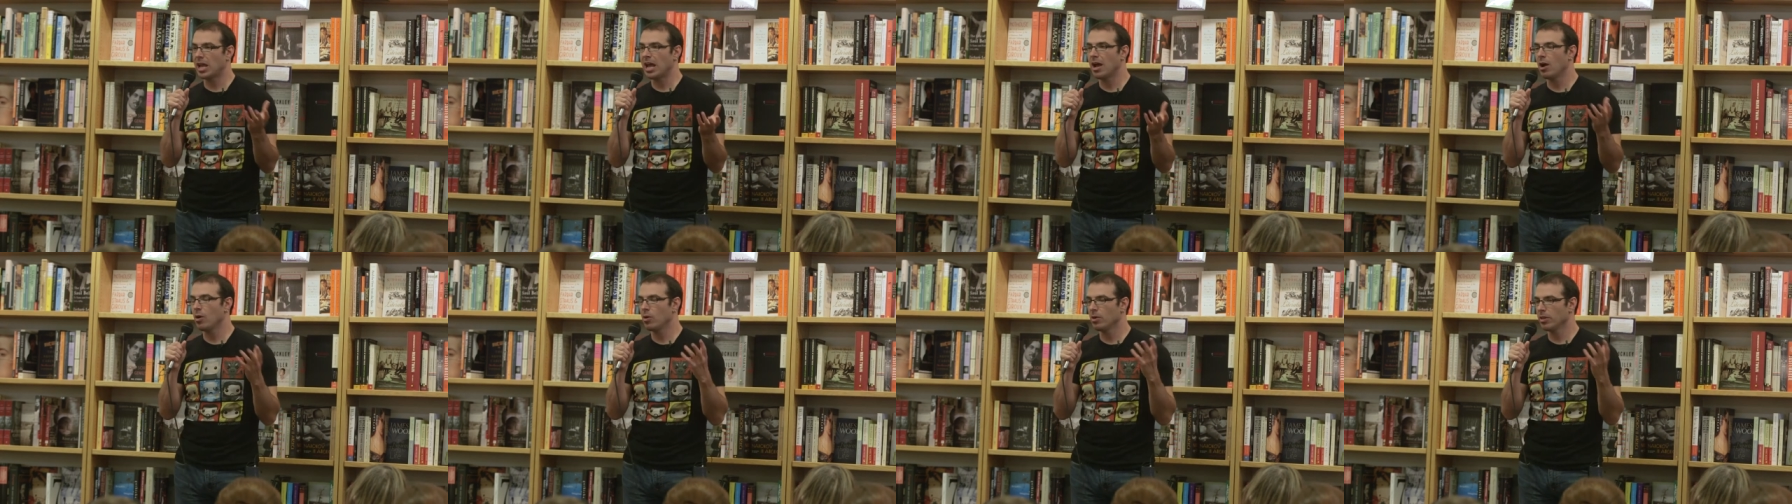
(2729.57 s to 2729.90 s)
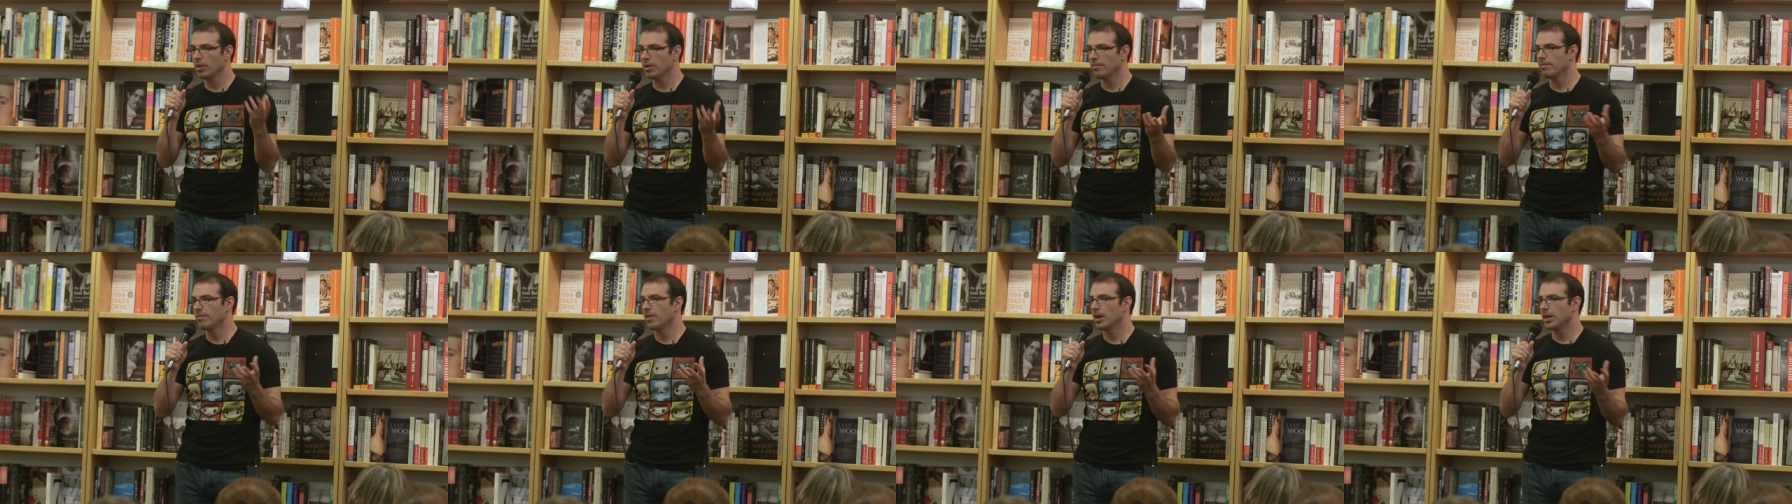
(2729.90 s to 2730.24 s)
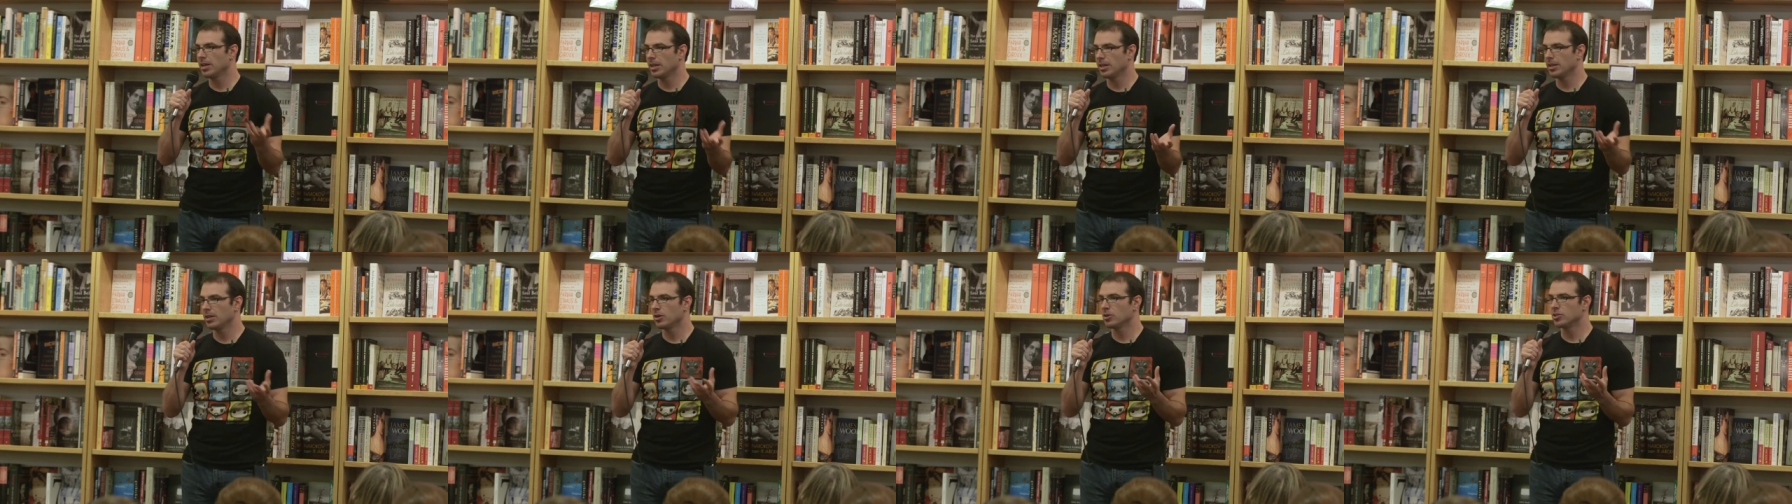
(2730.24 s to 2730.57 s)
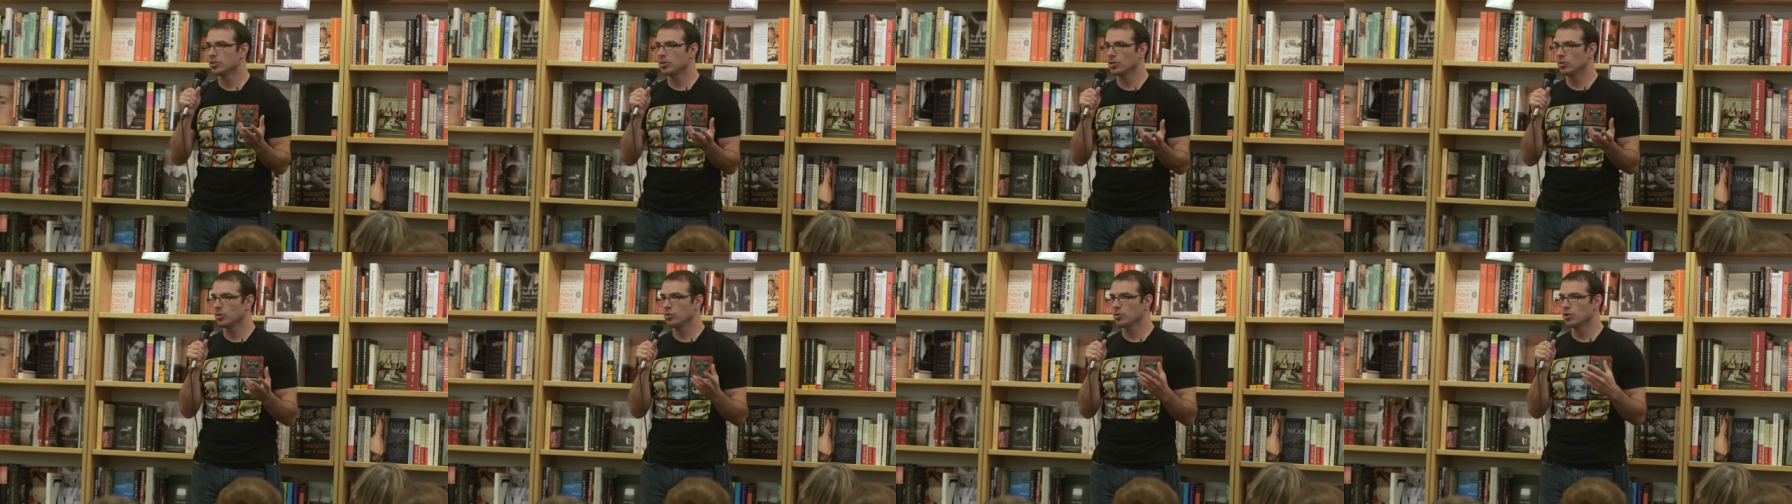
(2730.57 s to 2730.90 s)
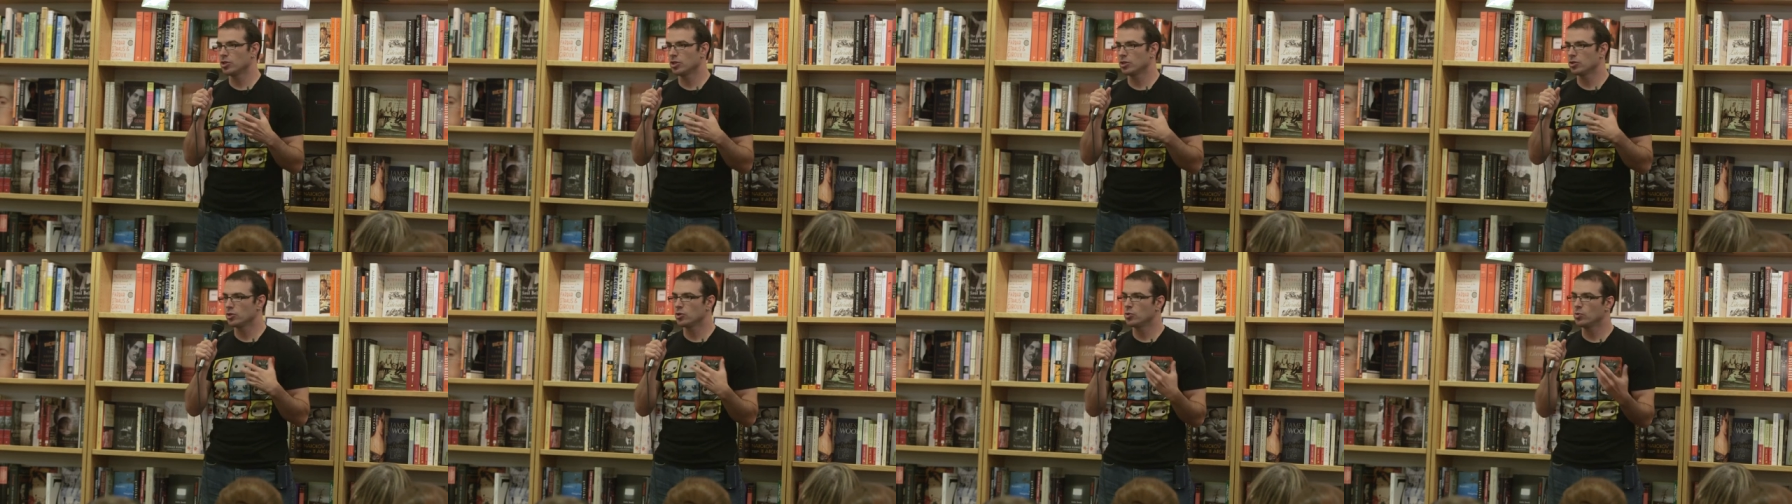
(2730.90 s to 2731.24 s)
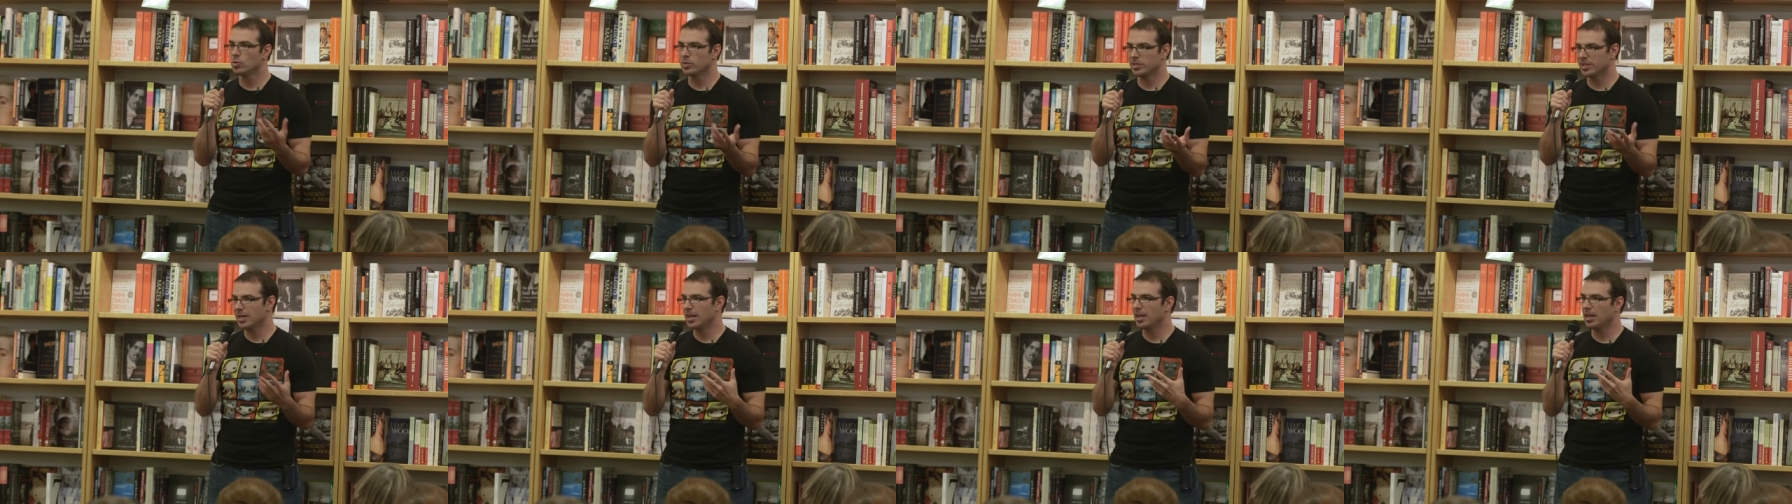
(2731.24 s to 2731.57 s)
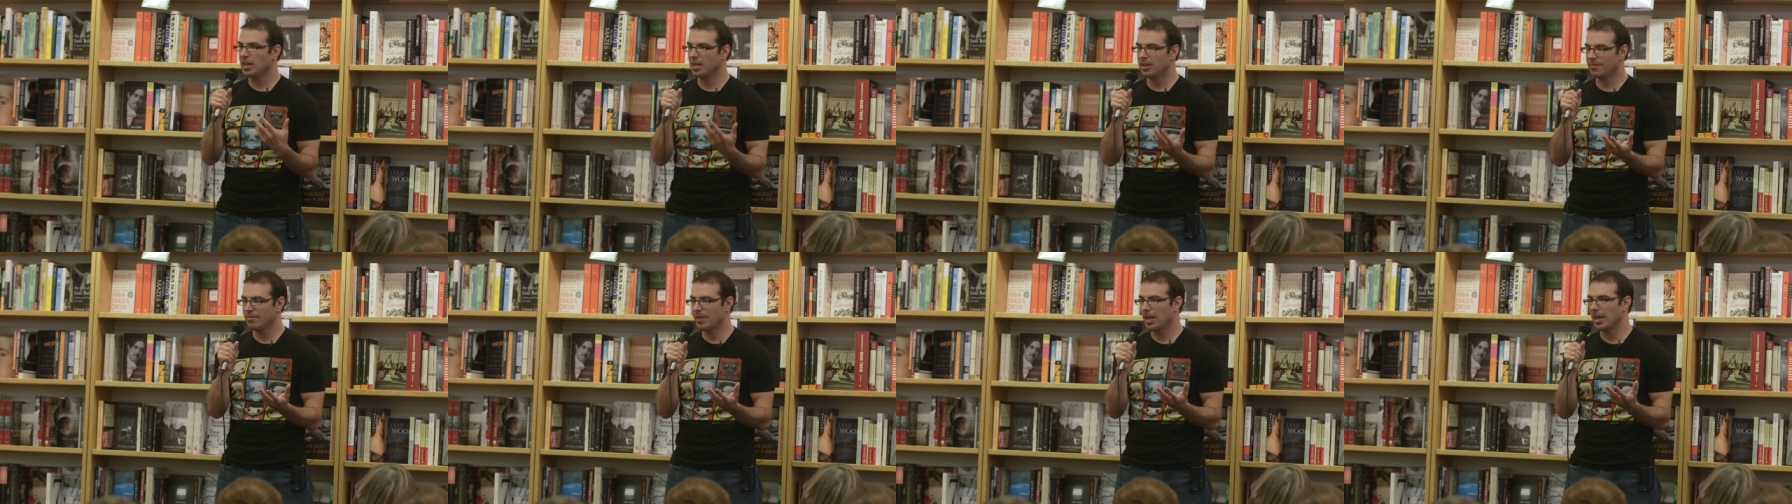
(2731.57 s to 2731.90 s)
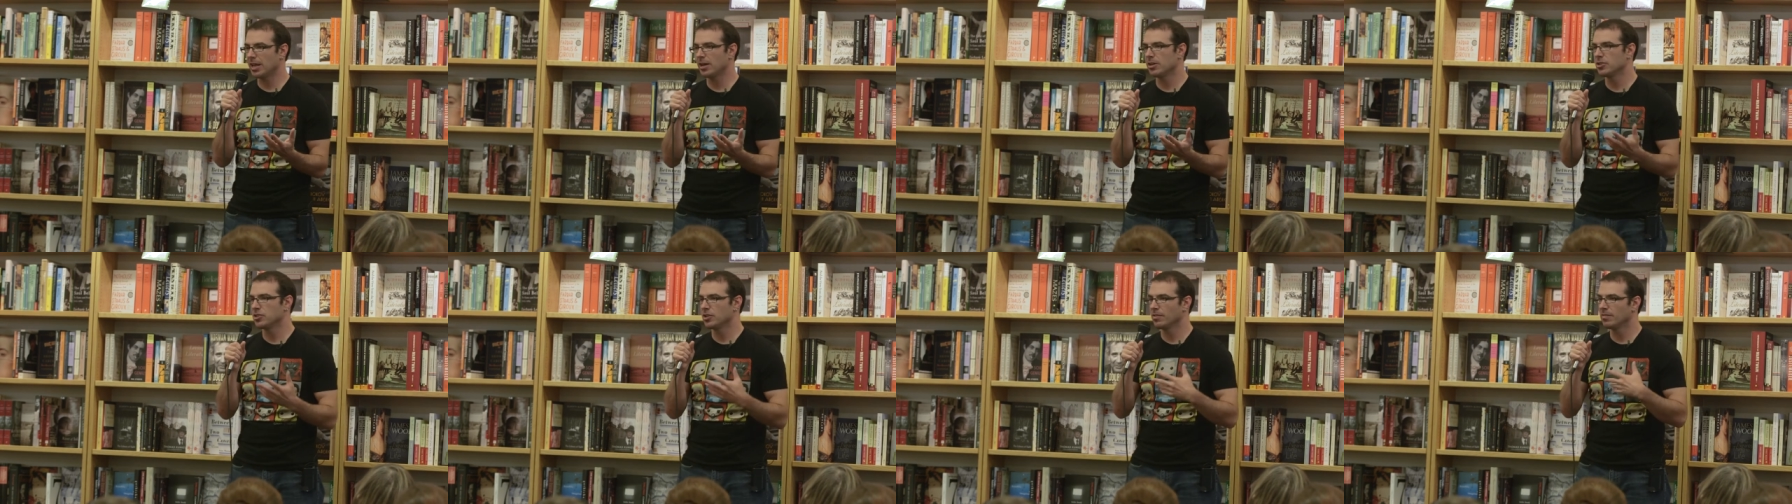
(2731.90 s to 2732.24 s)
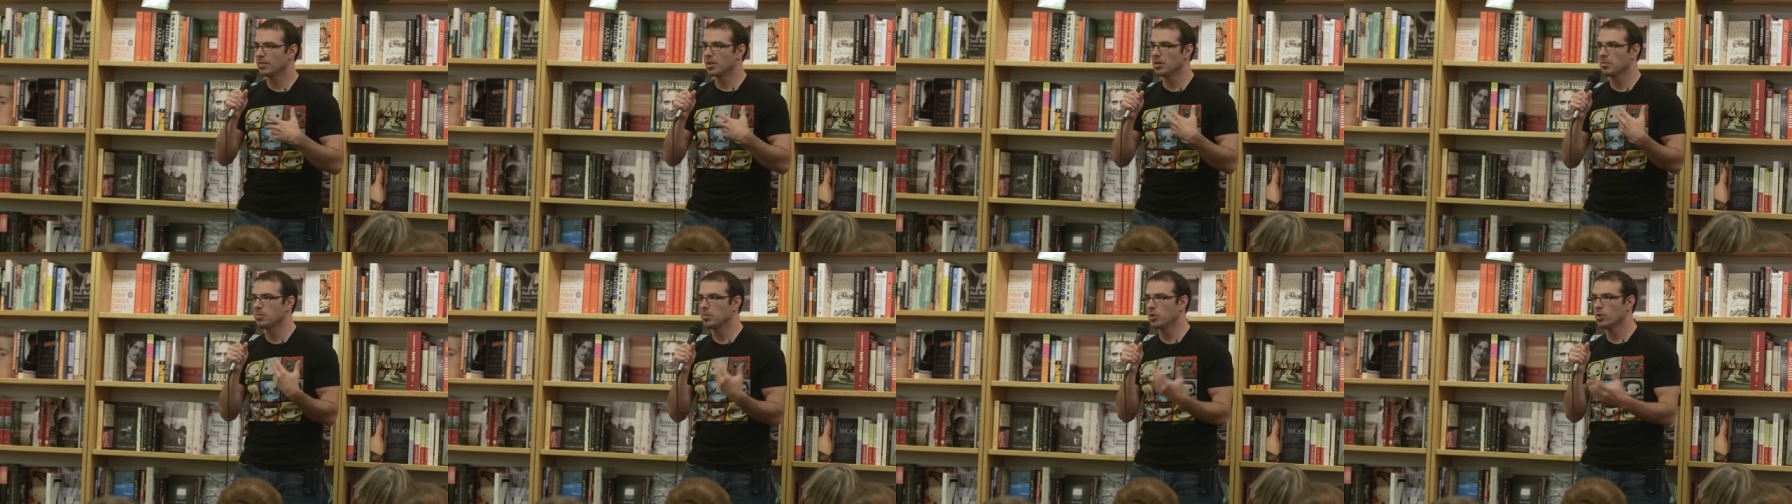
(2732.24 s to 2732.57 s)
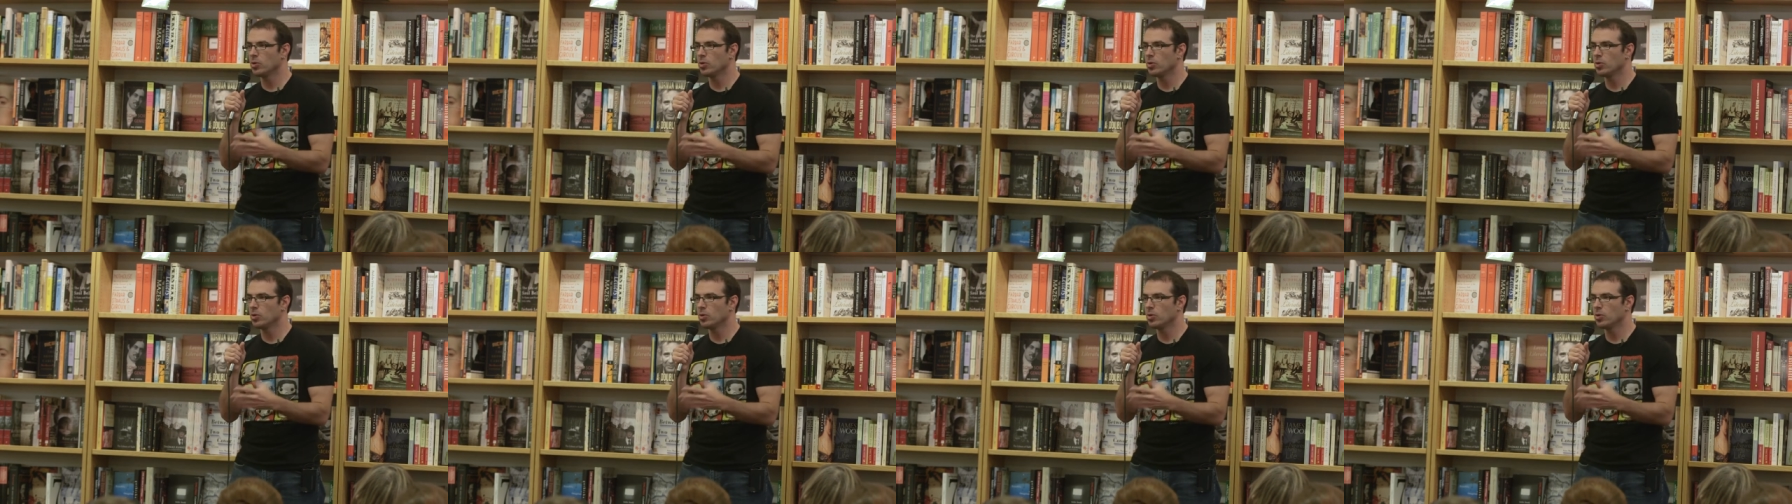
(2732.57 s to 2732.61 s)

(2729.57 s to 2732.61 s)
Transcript: how are they finding their solutions? Who is taking advantage of them?